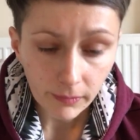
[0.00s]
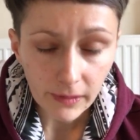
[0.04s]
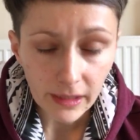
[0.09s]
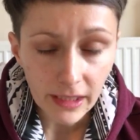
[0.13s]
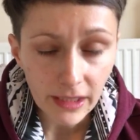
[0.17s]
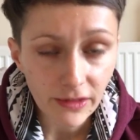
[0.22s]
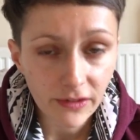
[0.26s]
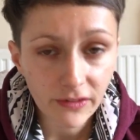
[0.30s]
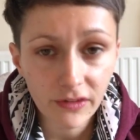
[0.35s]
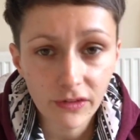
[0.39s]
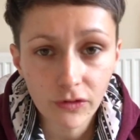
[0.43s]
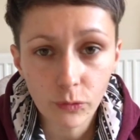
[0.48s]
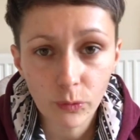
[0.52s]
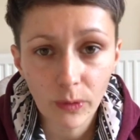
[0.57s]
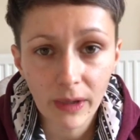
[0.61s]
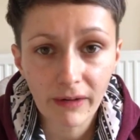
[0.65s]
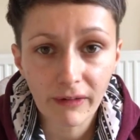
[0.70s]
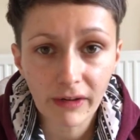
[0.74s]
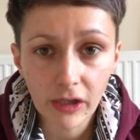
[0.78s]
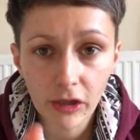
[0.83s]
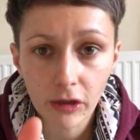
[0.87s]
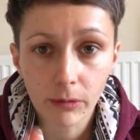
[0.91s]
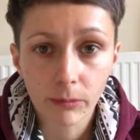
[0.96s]
this is where
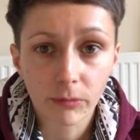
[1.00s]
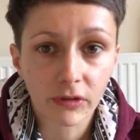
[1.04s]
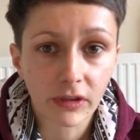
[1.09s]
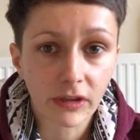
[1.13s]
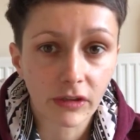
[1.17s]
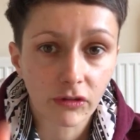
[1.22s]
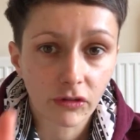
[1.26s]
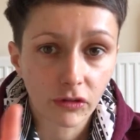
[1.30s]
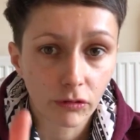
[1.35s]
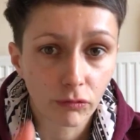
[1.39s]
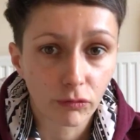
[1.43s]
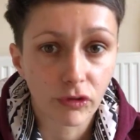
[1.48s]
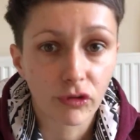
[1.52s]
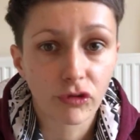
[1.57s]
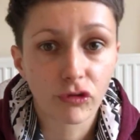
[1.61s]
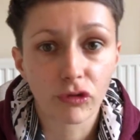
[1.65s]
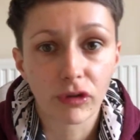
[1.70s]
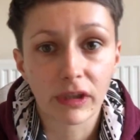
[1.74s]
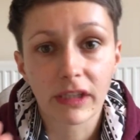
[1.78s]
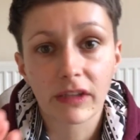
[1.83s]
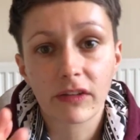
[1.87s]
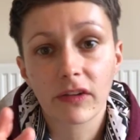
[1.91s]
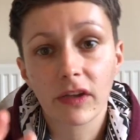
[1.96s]
it comes into
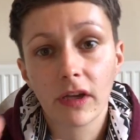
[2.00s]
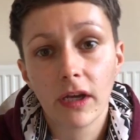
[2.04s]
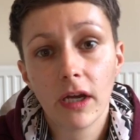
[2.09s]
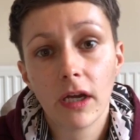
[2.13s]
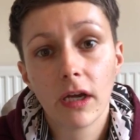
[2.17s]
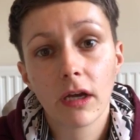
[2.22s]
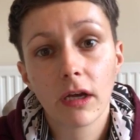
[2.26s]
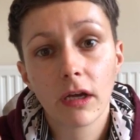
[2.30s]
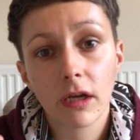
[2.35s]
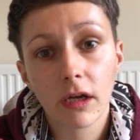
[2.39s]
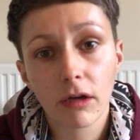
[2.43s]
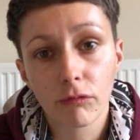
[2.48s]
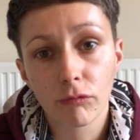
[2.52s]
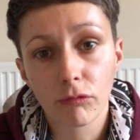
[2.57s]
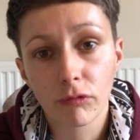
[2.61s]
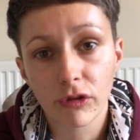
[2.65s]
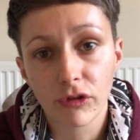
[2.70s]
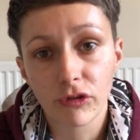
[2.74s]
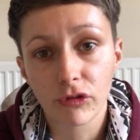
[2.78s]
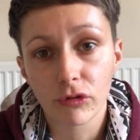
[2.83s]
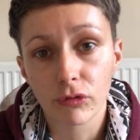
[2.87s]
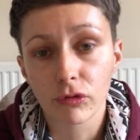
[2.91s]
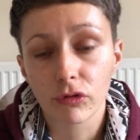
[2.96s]
restrict,
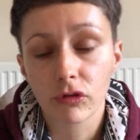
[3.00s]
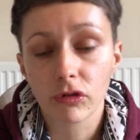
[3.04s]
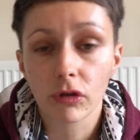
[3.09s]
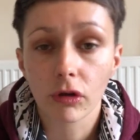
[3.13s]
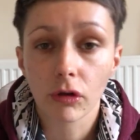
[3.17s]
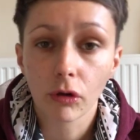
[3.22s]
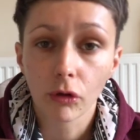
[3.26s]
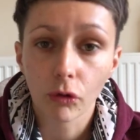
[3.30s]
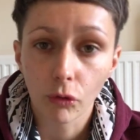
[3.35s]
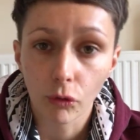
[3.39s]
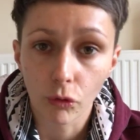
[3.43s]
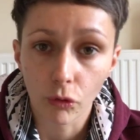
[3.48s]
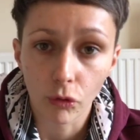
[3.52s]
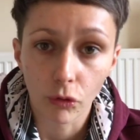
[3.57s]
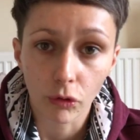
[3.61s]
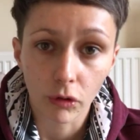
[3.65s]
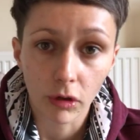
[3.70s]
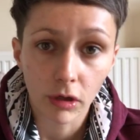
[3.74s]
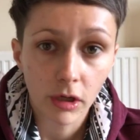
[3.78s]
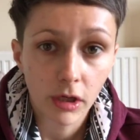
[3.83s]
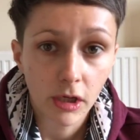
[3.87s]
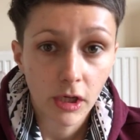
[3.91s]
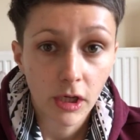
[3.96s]
reduce, or
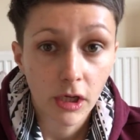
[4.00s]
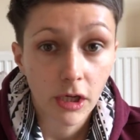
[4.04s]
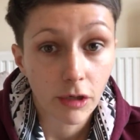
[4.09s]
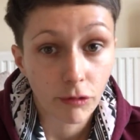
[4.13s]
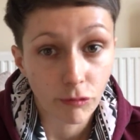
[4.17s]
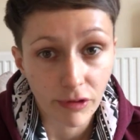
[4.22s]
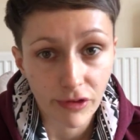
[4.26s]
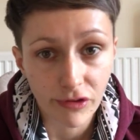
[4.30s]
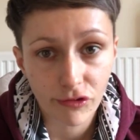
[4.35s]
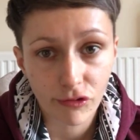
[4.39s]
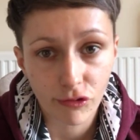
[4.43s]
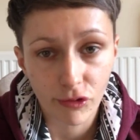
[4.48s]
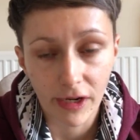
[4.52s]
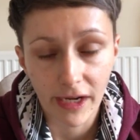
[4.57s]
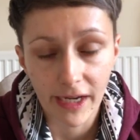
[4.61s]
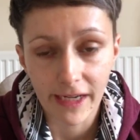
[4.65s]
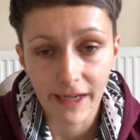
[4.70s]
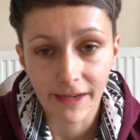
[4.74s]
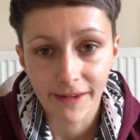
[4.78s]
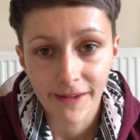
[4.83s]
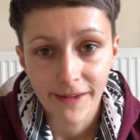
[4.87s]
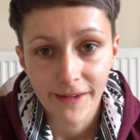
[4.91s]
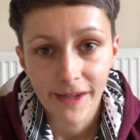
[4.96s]
restrain.